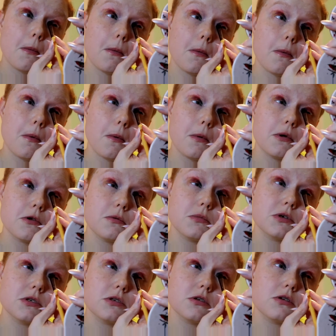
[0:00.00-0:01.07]
I don't want too
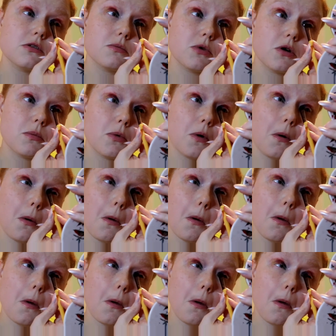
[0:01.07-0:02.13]
much into the purple.
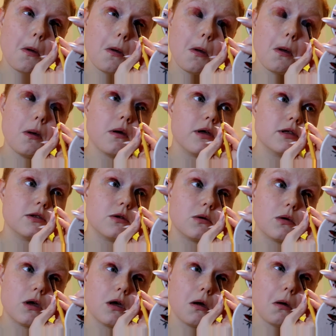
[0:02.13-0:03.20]
It's
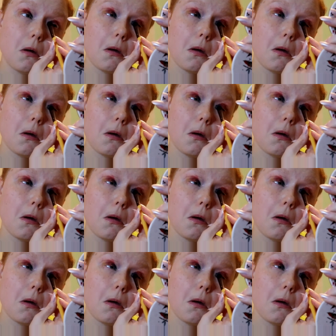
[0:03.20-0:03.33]
okay.